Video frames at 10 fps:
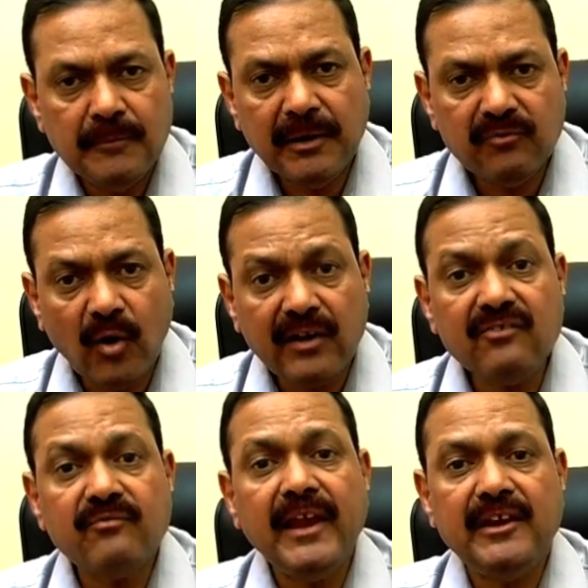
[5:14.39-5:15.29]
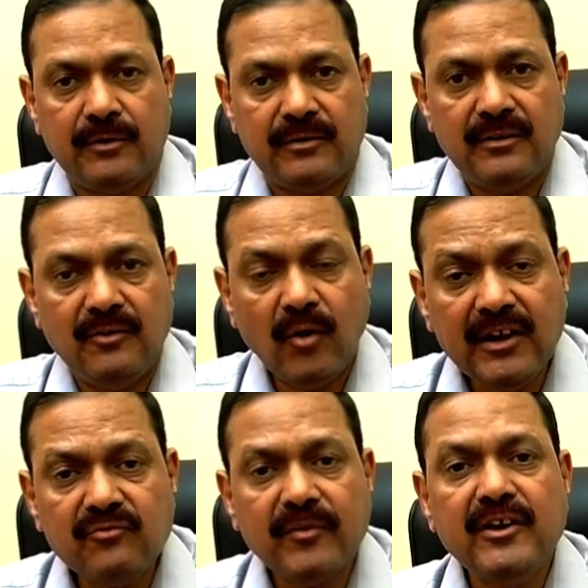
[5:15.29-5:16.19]
But what is failure? What
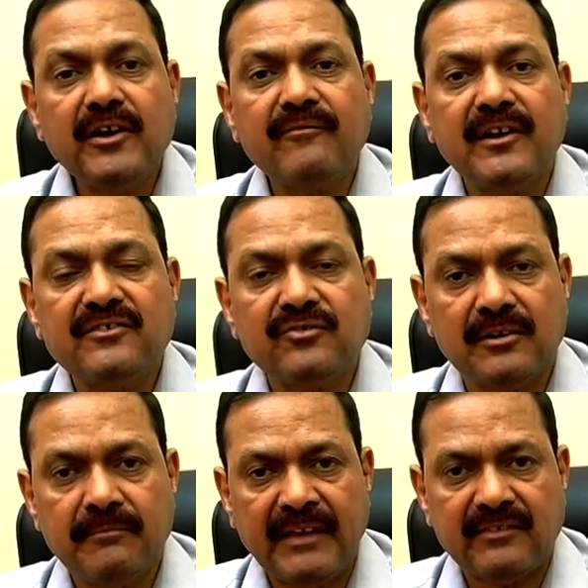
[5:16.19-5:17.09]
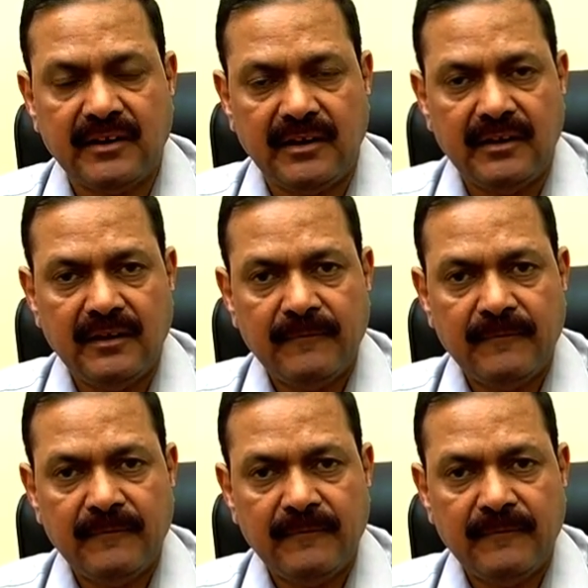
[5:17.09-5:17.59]
is failure of constitutional machinery?